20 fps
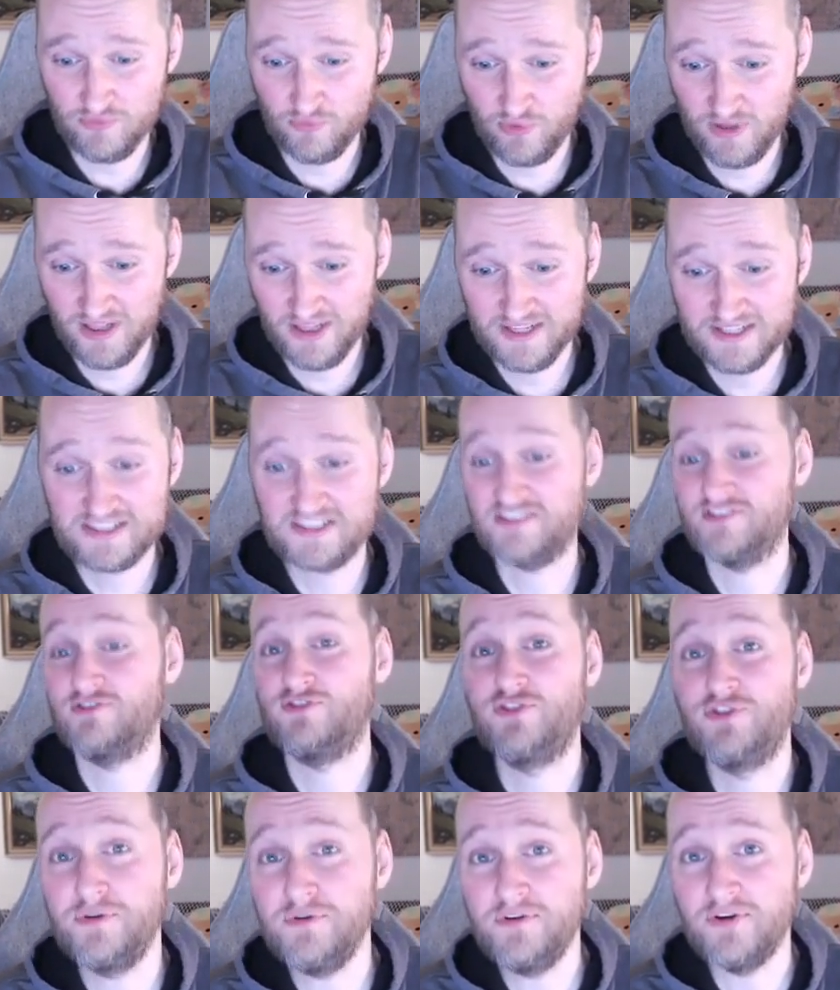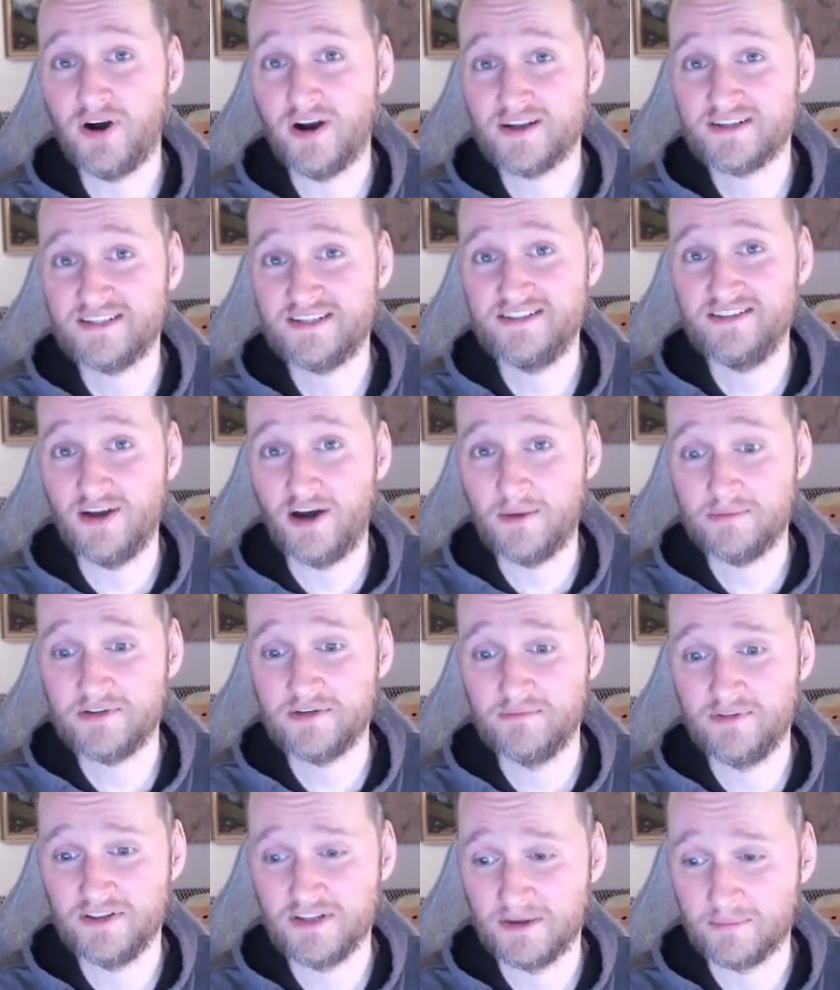will list 2 dogs as the
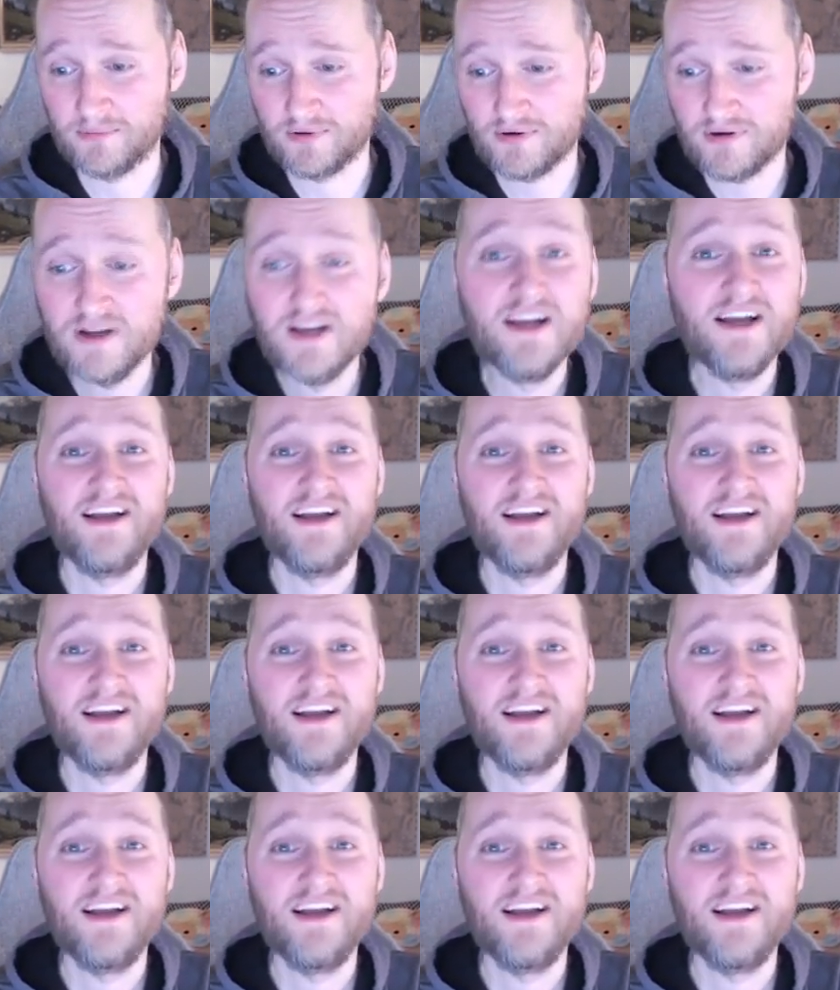optimal number,